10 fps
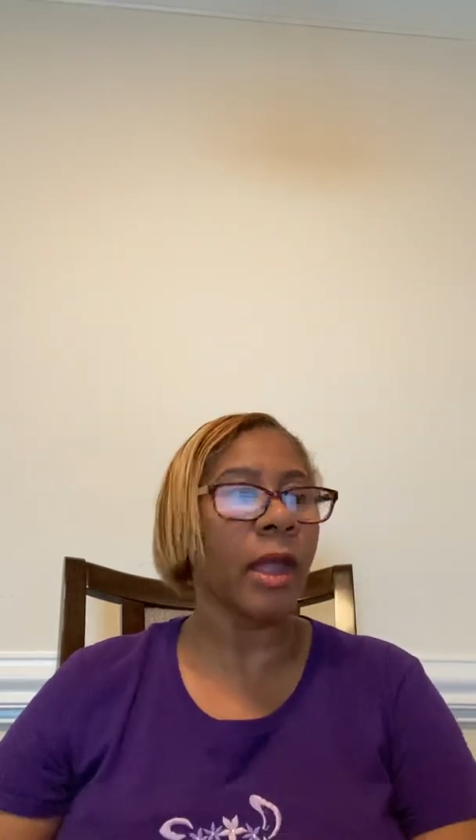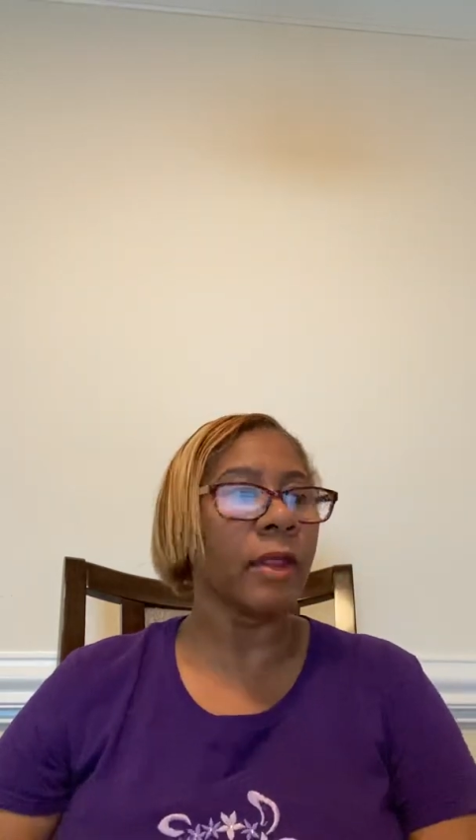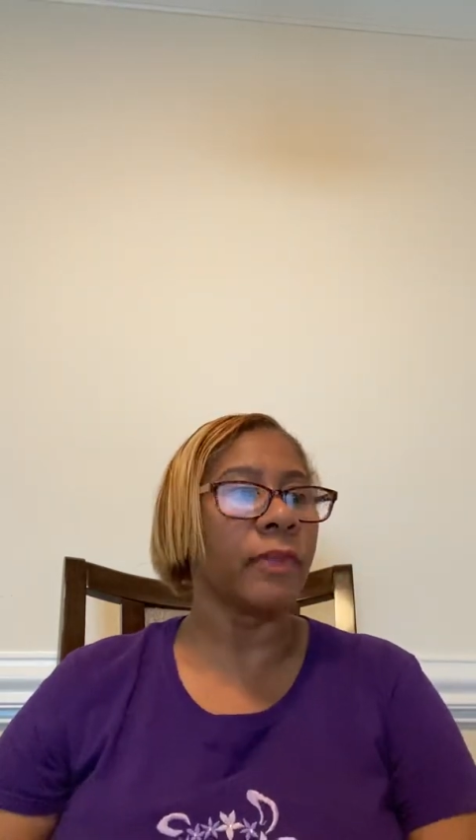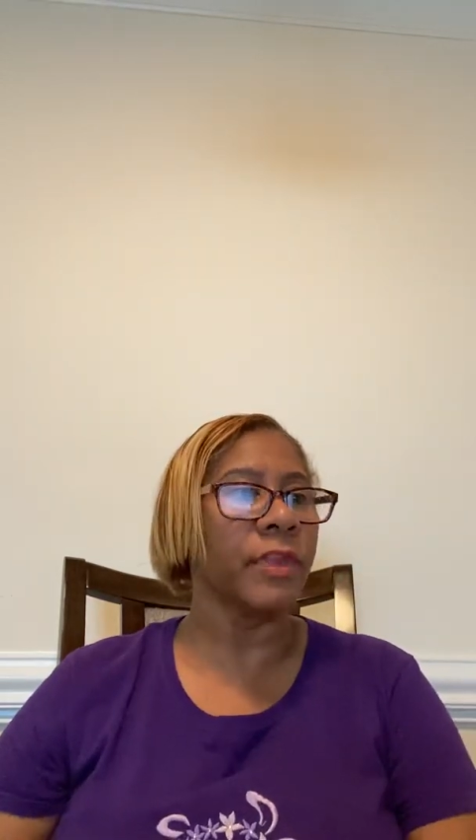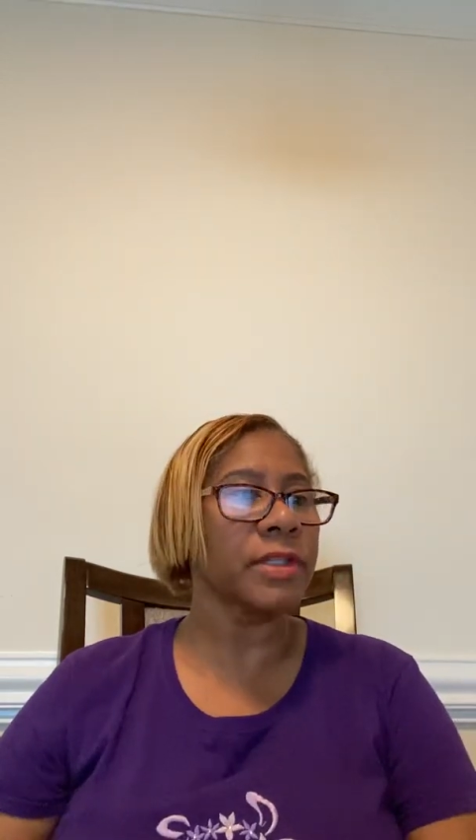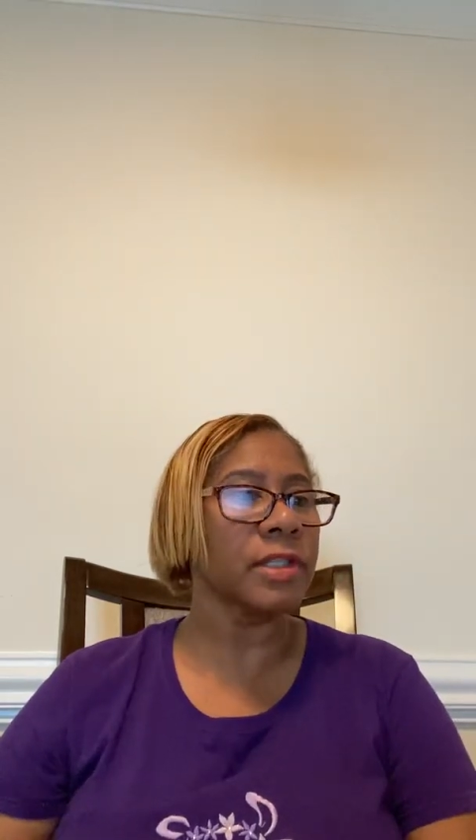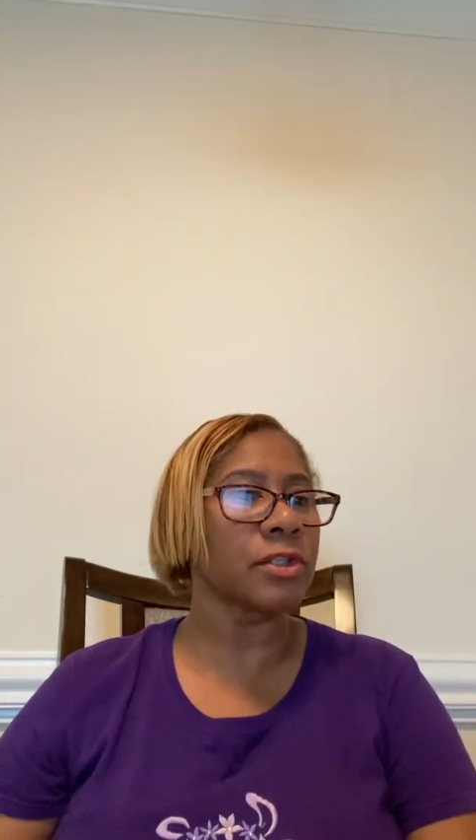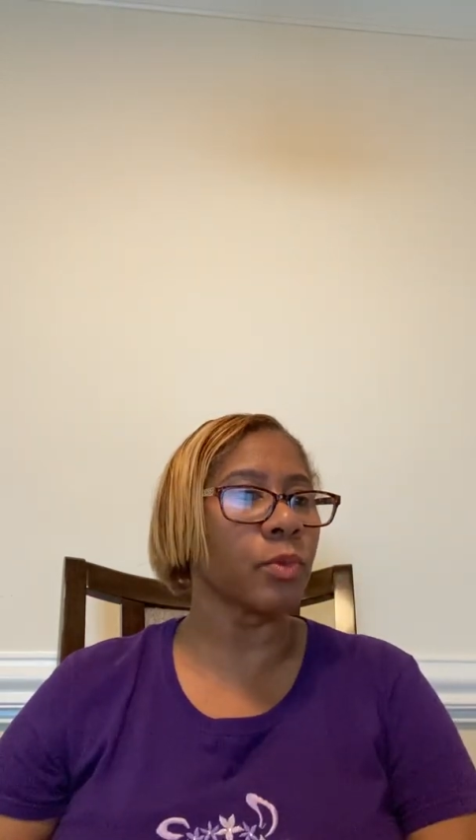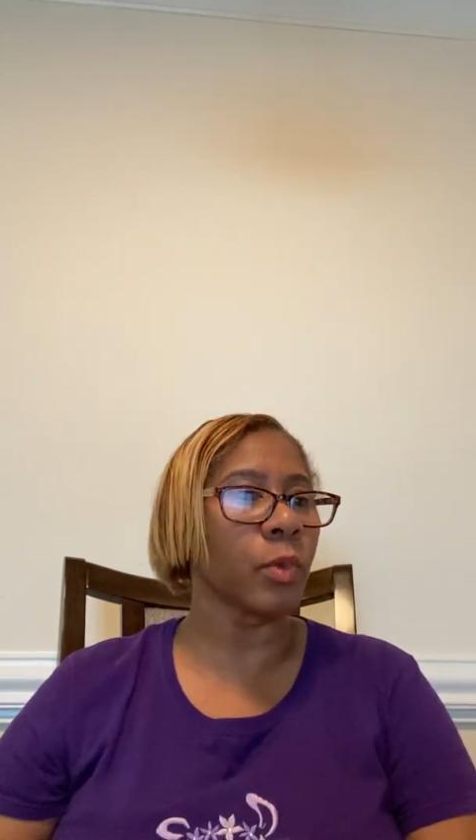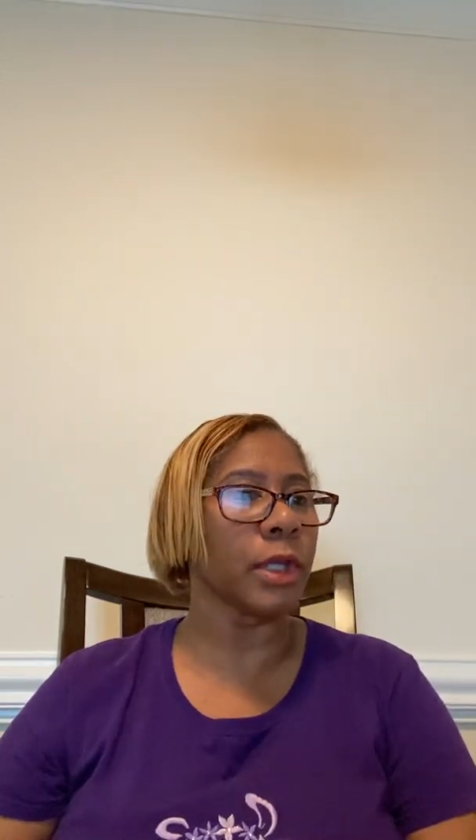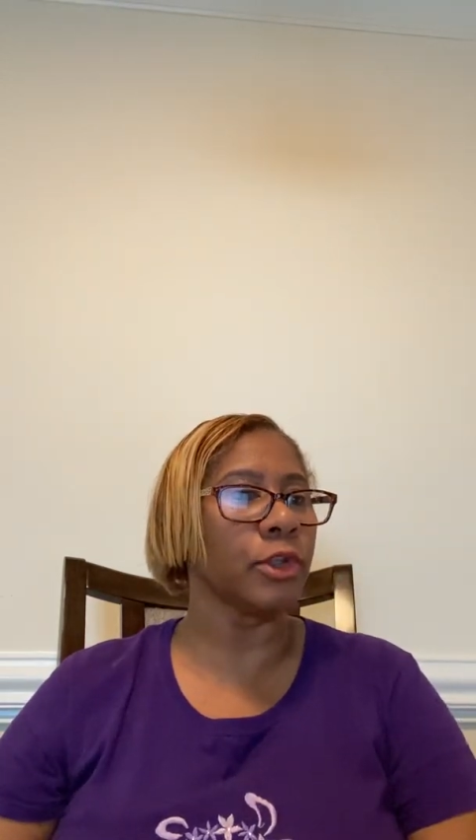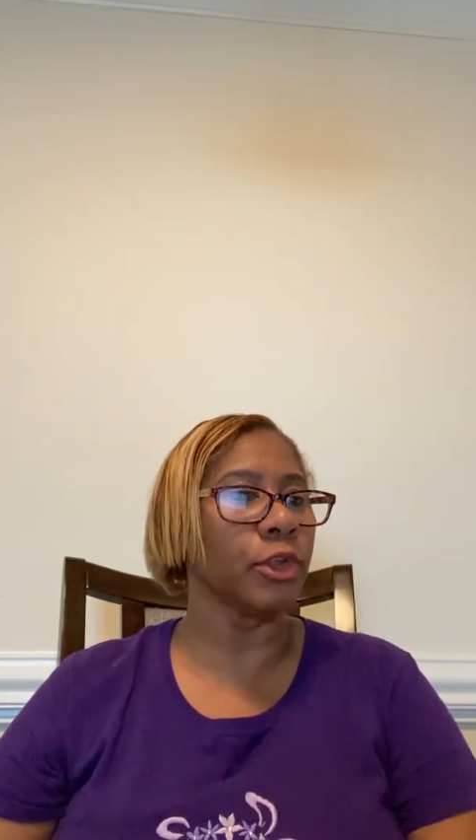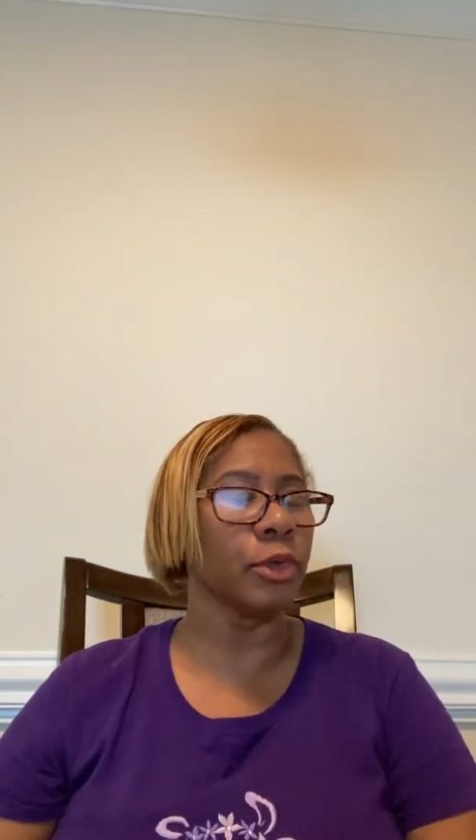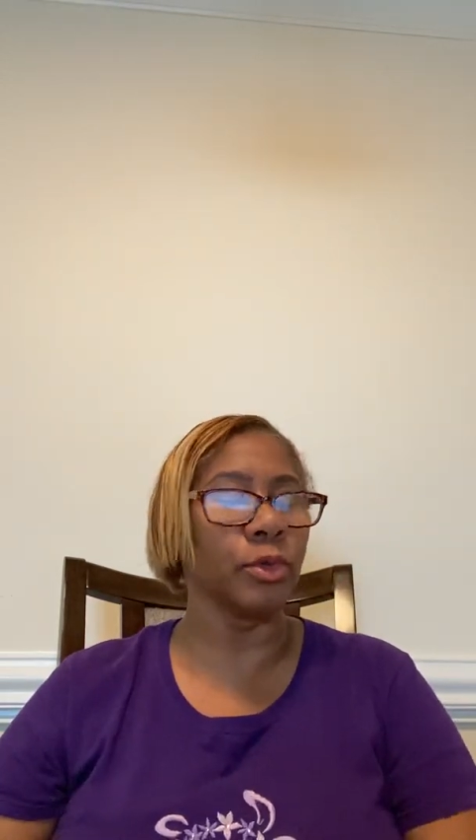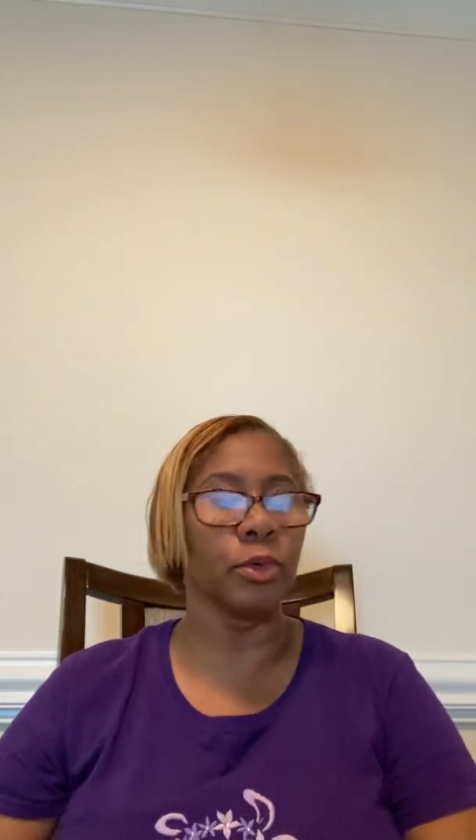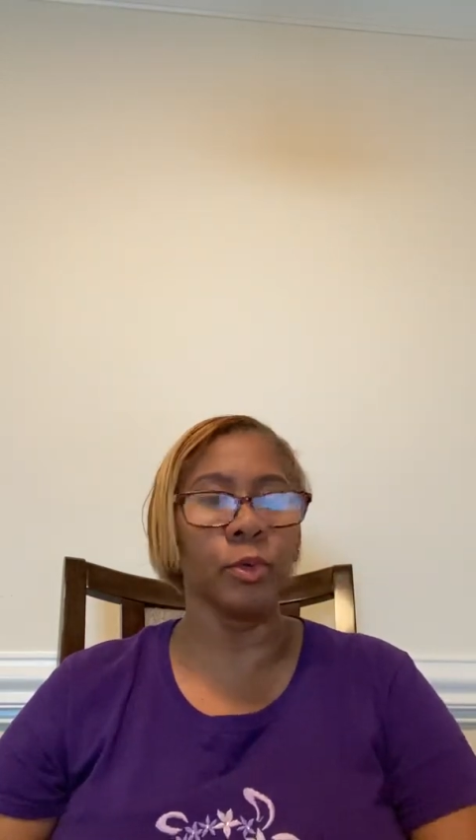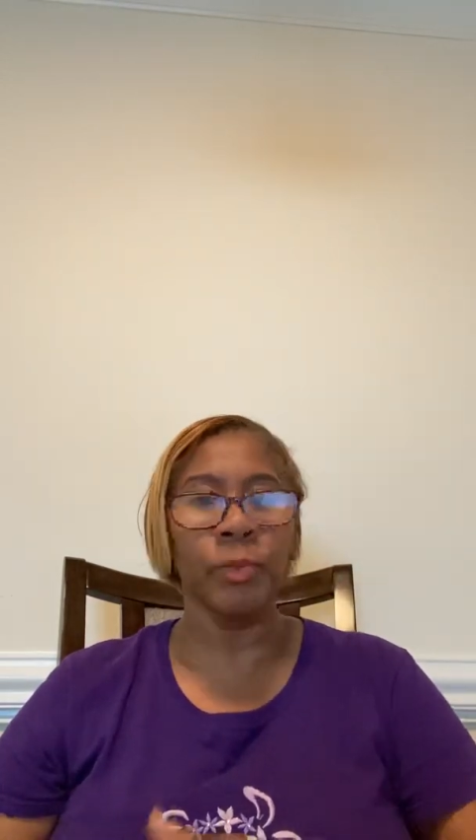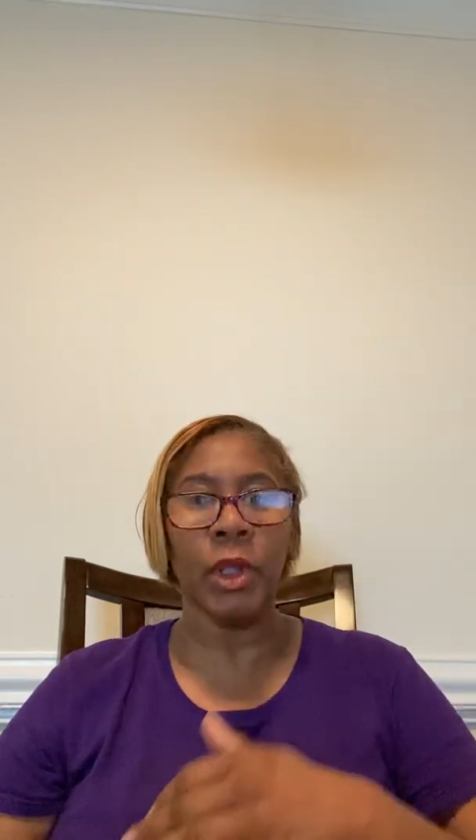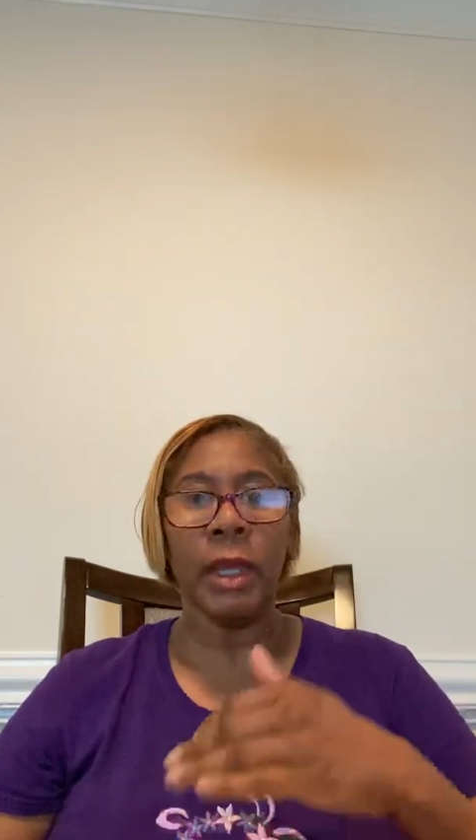This is when you